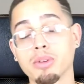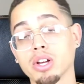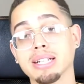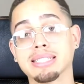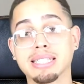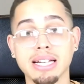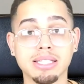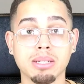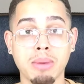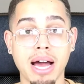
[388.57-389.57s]
they're going to send
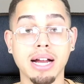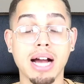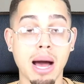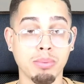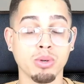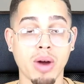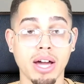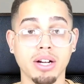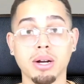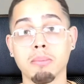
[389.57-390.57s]
it to my
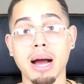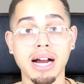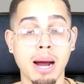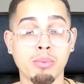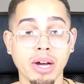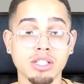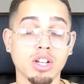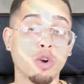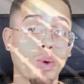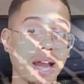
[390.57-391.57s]
copywriter. My copywriter is going to